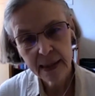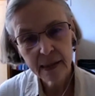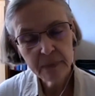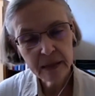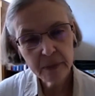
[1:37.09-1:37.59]

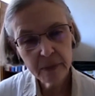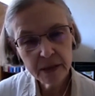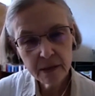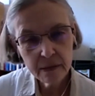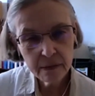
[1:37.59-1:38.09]
And
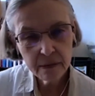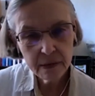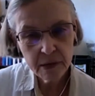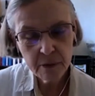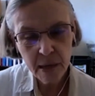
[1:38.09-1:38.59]
maybe
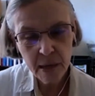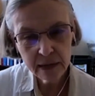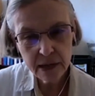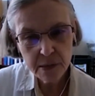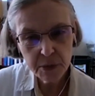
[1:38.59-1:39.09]
the, the
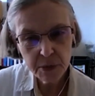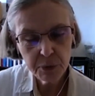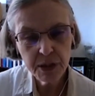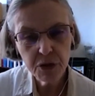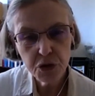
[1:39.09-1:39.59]
balance
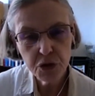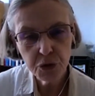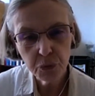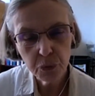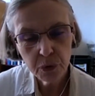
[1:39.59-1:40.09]
between the
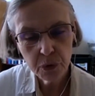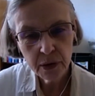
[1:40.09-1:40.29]
two,